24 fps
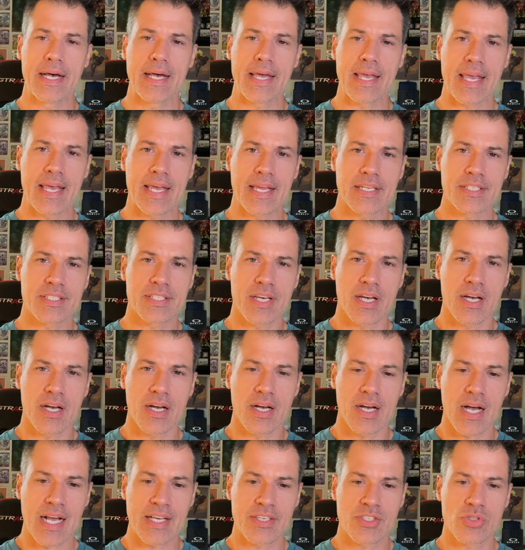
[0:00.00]
And
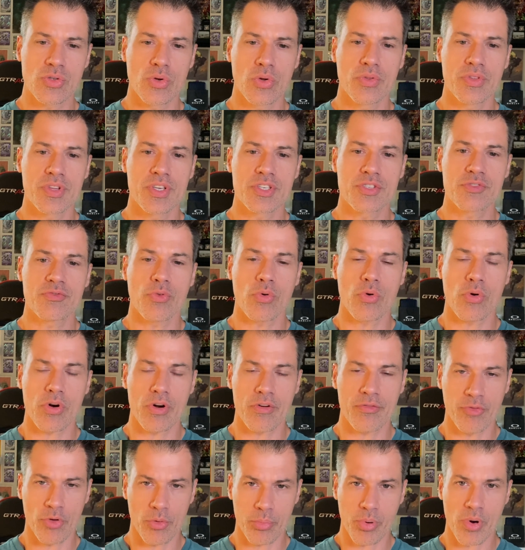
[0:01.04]
I sold this for
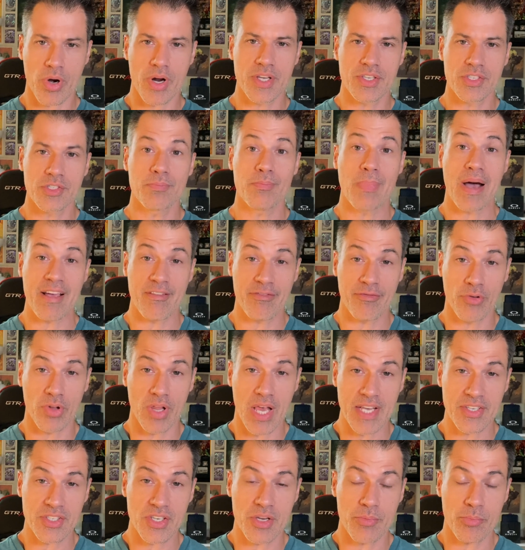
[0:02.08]
full price, my full
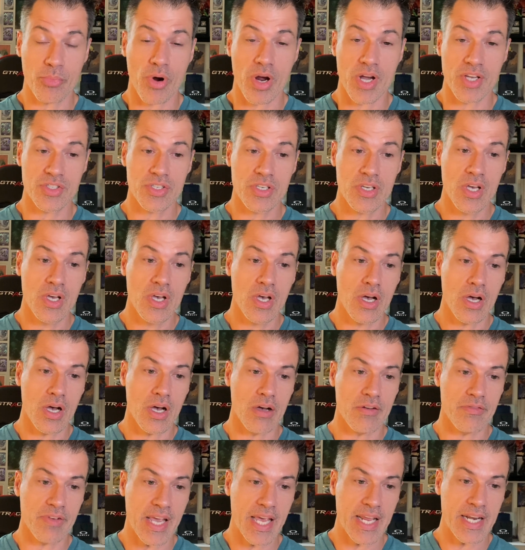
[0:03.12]
asking price
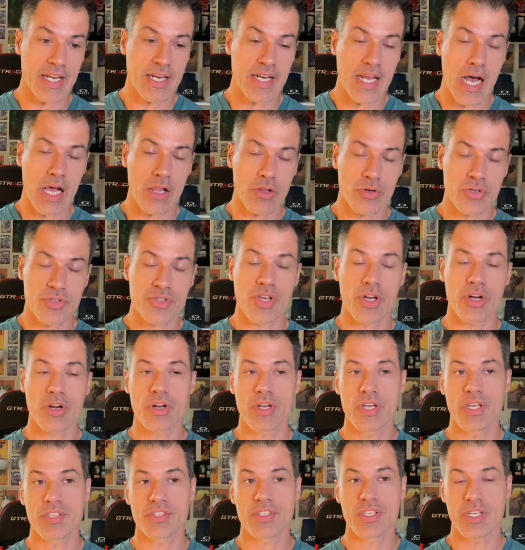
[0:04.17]
of $80. There
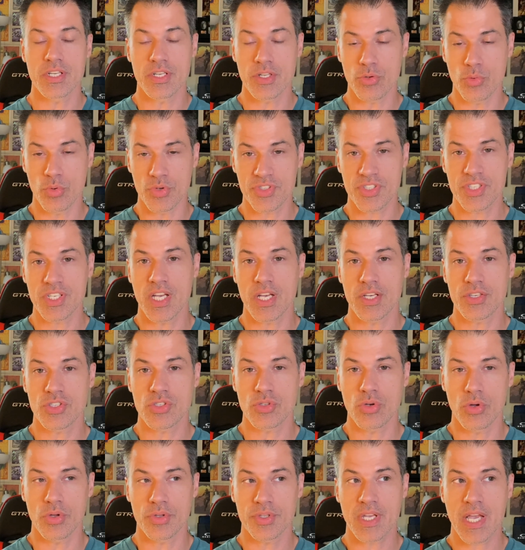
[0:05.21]
is, and you will see a
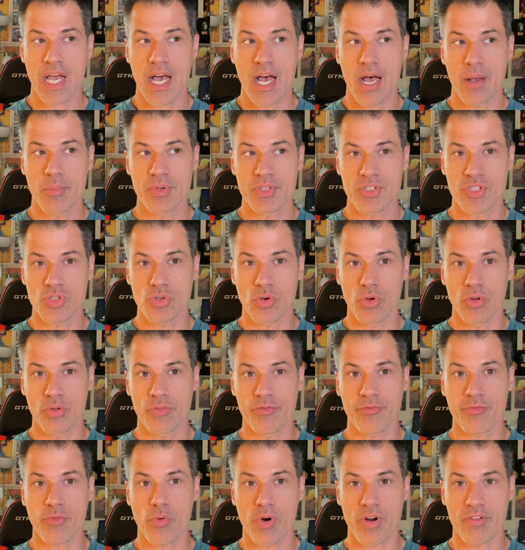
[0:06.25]
sold comp, it's
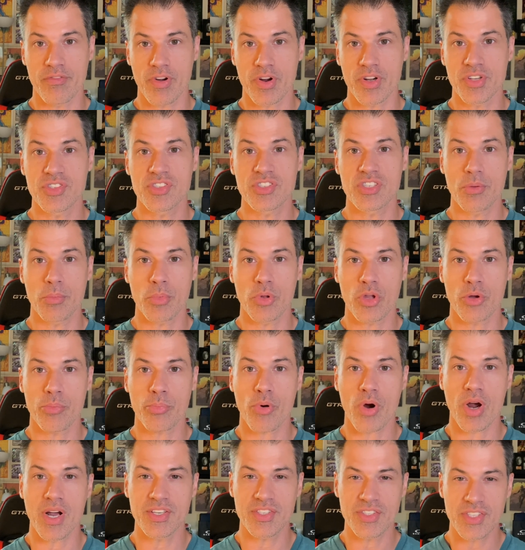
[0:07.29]
sold for a very similar
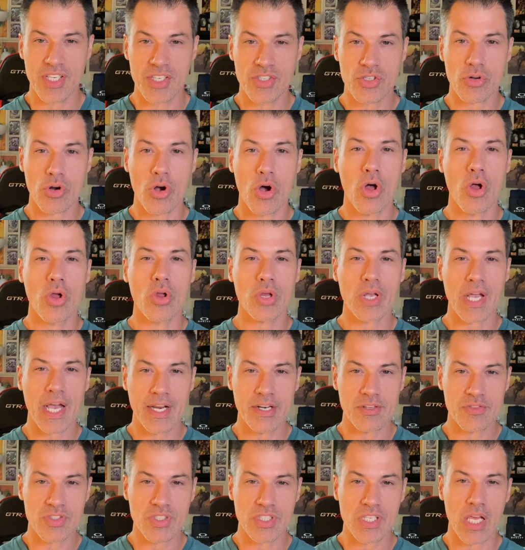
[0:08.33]
price. These are all kind
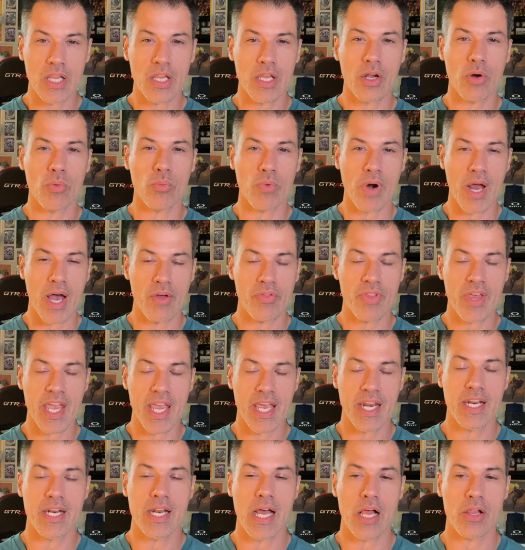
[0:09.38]
of selling around
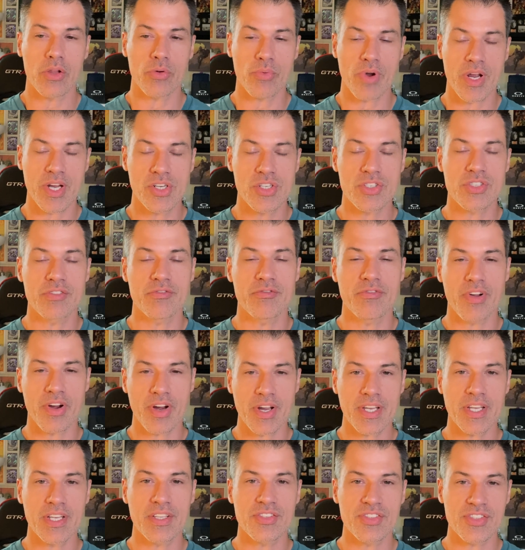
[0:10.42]
the $80 range. It's a very
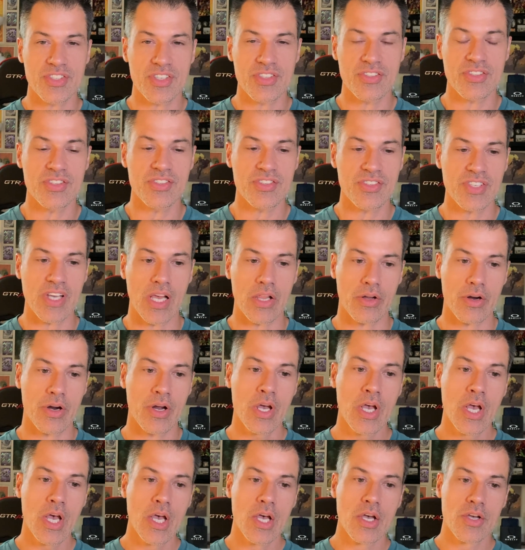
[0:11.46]
consistent seller.
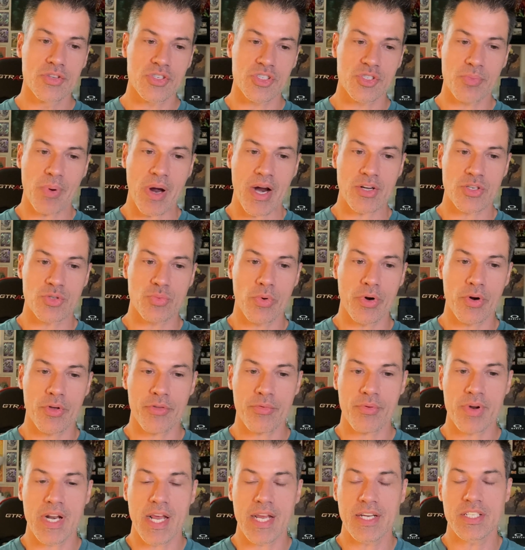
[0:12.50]
So Spire is
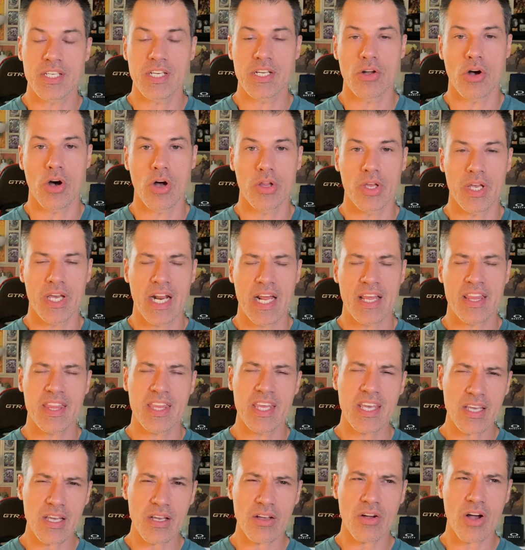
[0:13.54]
$103.19 all in. I
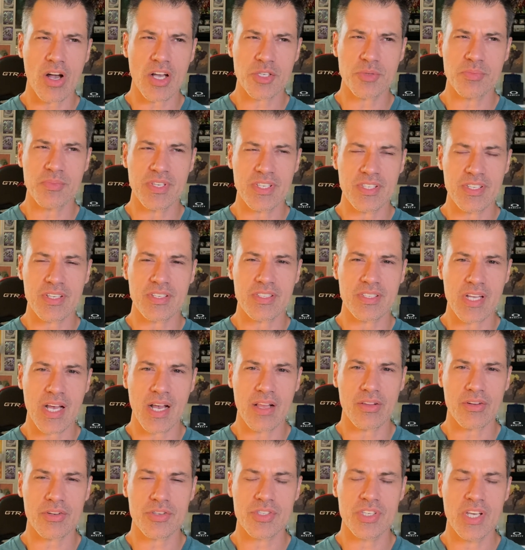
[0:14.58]
think it cost me
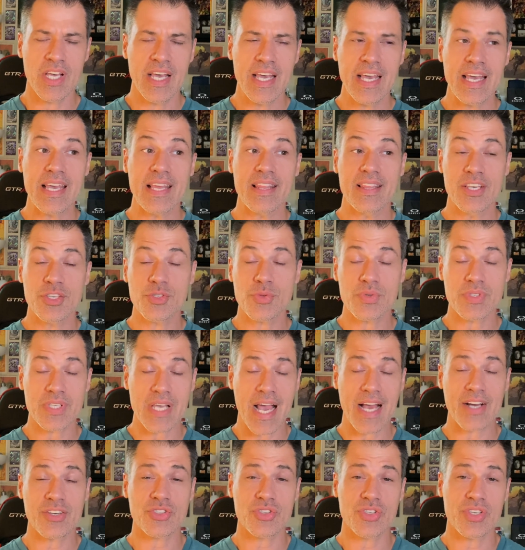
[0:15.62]
$6. This was
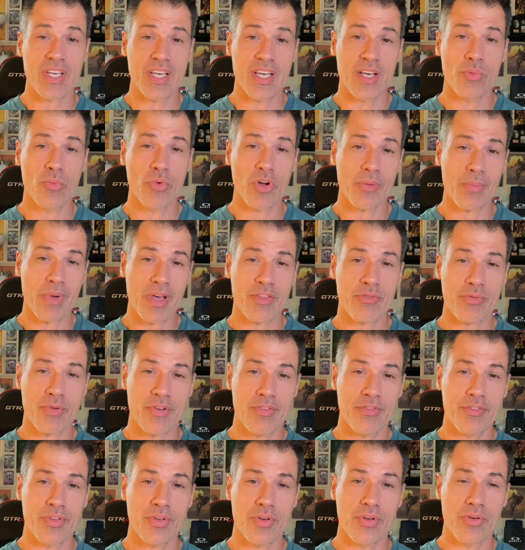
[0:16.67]
actually in one of my
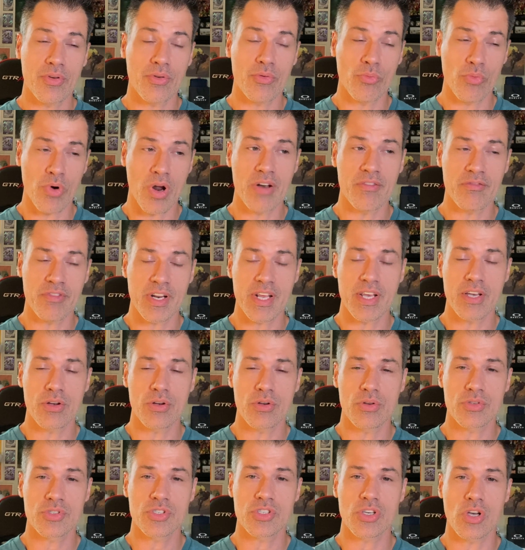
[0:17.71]
thrift run
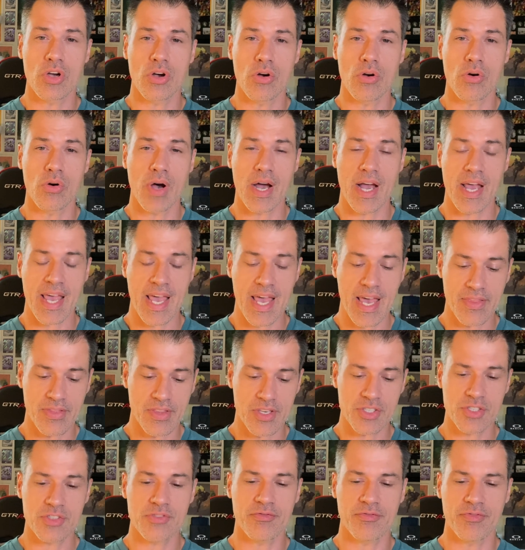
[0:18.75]
videos, so I had
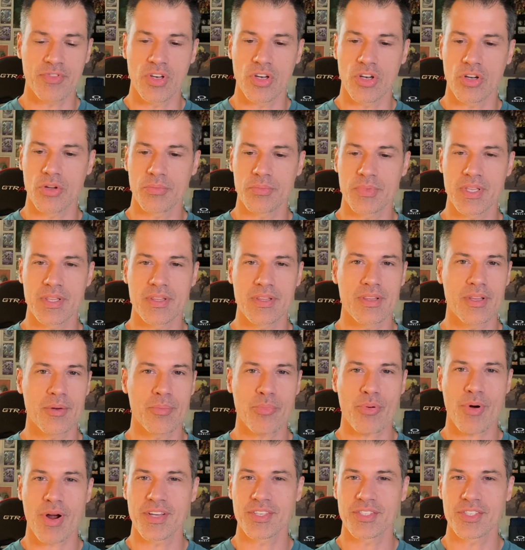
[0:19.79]
this filmed and the
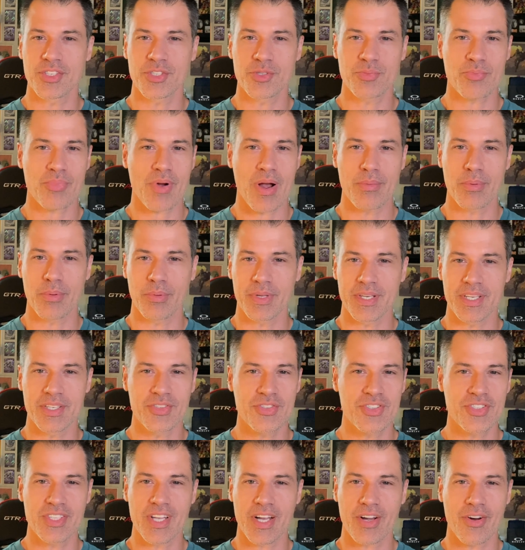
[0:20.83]
price is probably
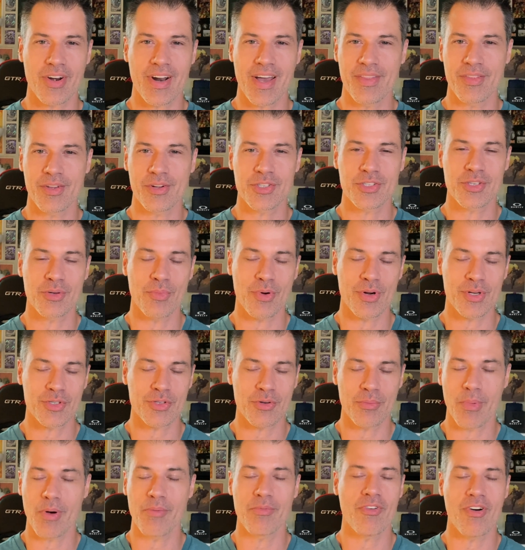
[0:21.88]
stickered on there somewhere.
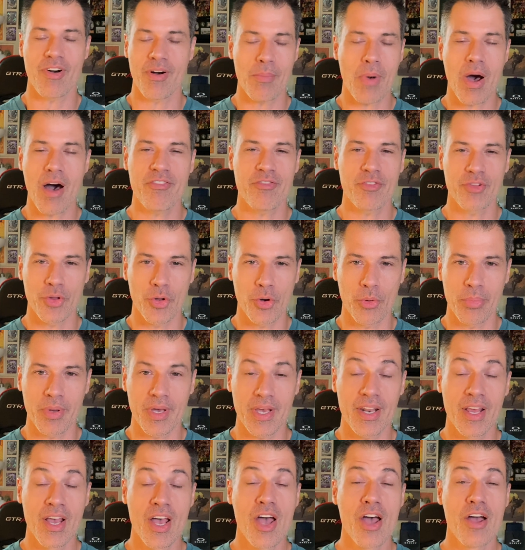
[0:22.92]
So I'm off a little
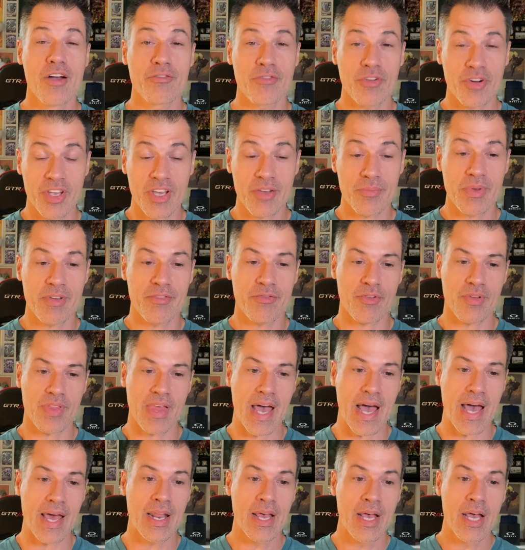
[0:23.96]
bit. Forgive me for
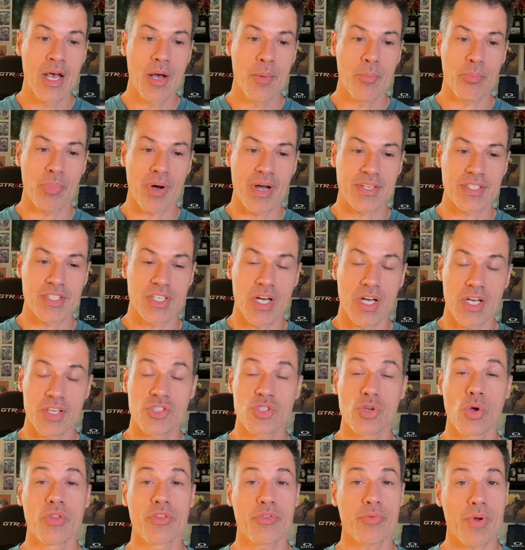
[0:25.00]
that. But
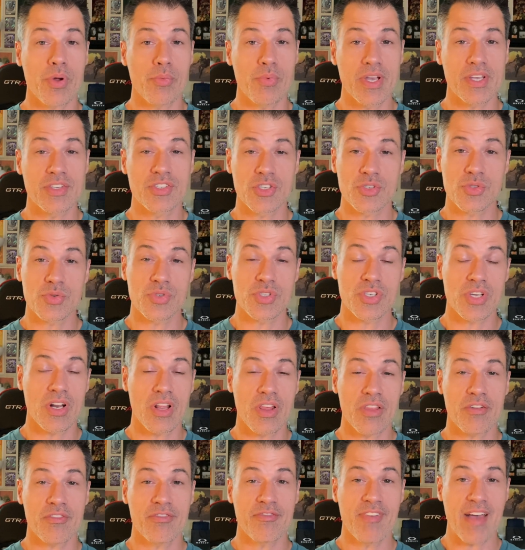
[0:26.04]
sold in 3 weeks. This was
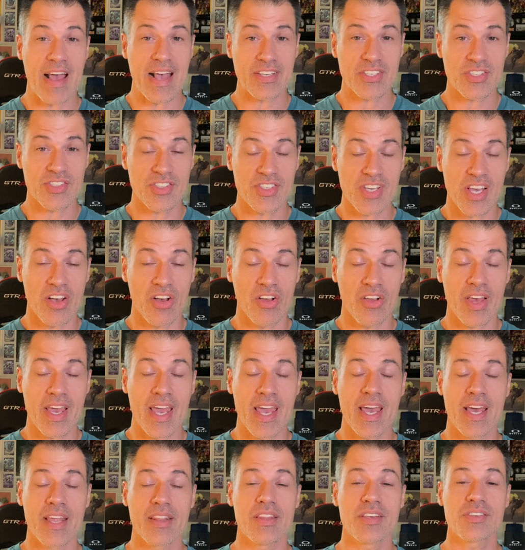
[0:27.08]
another fast sale,
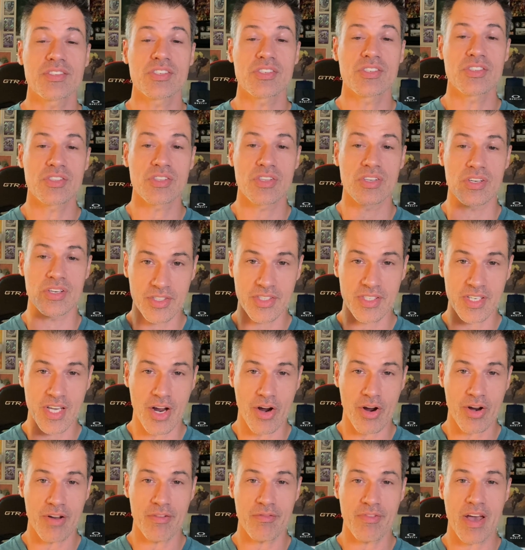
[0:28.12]
and this is the
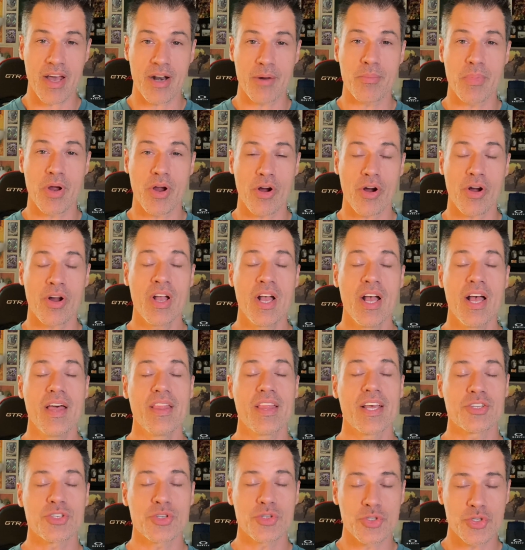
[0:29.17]
Sierra Nevada mirror
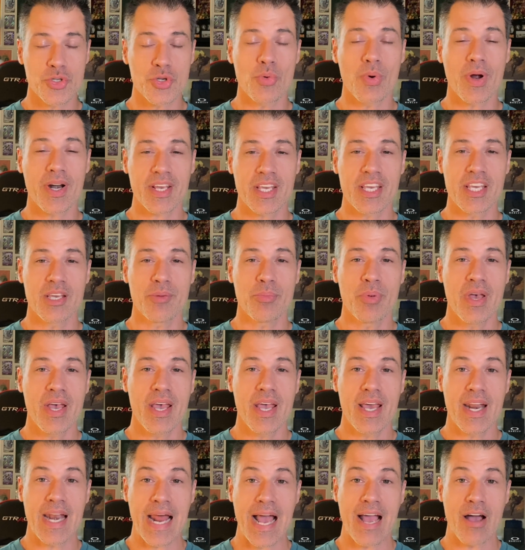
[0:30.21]
that you do want to keep
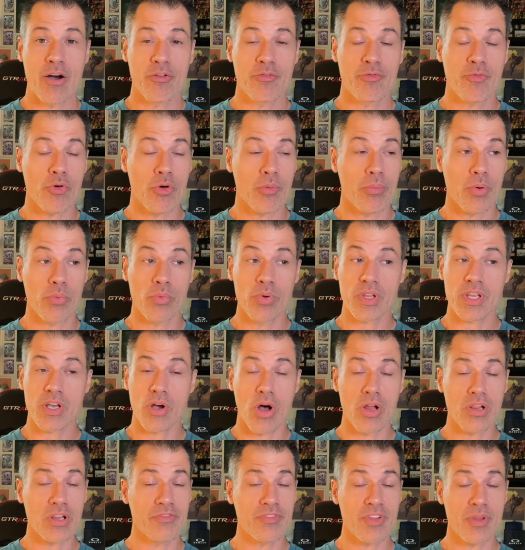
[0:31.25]
an eye out for. But really,
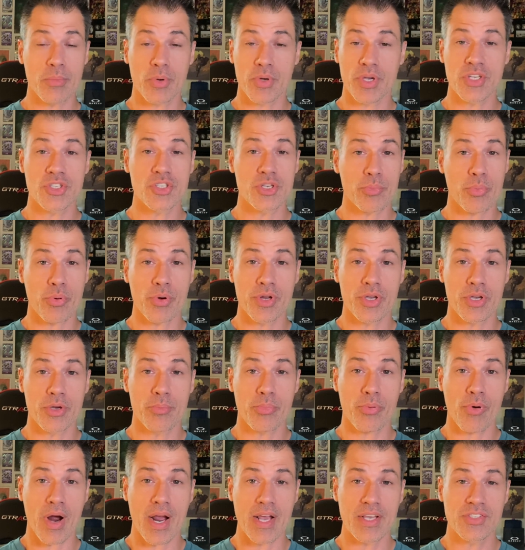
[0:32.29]
all of them will get you a pretty good
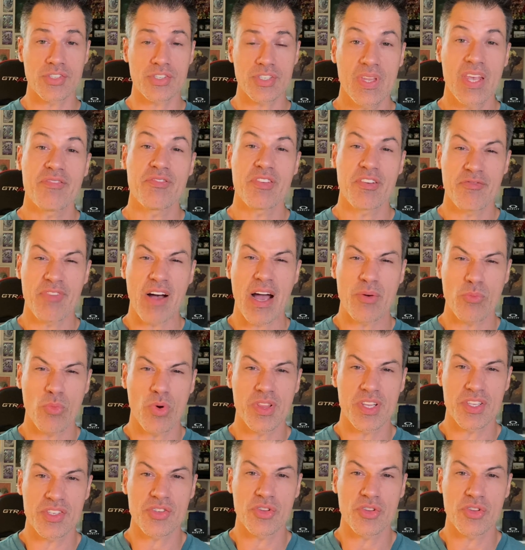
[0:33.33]
price if you find one that's a